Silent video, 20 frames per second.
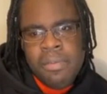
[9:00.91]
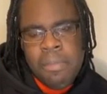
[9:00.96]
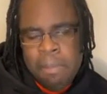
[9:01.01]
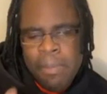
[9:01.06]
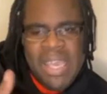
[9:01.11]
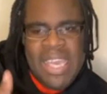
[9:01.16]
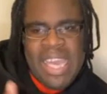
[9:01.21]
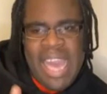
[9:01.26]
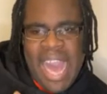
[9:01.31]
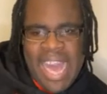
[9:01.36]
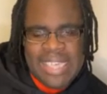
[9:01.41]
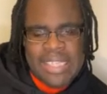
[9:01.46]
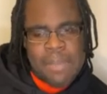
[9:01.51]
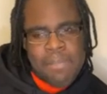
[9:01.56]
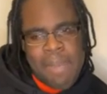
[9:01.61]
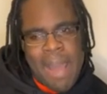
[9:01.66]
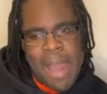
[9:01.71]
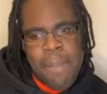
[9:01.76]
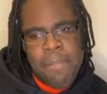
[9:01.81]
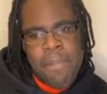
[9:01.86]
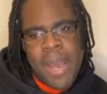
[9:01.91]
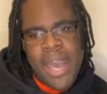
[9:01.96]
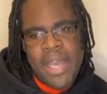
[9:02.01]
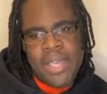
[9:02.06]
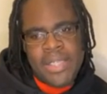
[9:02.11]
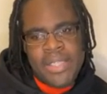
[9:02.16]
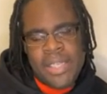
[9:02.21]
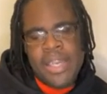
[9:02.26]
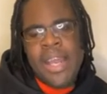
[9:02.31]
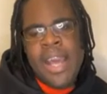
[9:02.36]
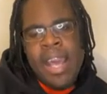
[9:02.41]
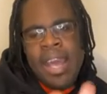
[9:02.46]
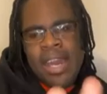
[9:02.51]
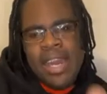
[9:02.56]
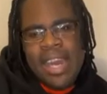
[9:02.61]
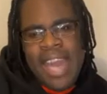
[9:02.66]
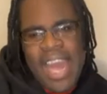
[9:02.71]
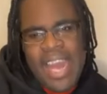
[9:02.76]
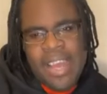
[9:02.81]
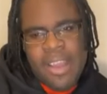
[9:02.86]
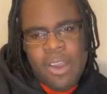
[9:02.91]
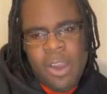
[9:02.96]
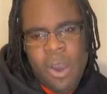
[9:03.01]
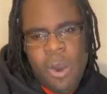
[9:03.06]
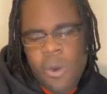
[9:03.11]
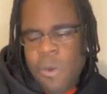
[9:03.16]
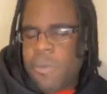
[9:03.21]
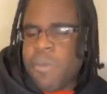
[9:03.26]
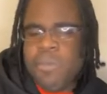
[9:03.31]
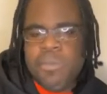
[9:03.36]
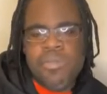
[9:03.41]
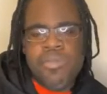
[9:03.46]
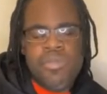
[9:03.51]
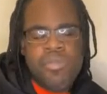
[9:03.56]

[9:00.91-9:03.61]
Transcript: me as a bad person. Let it go.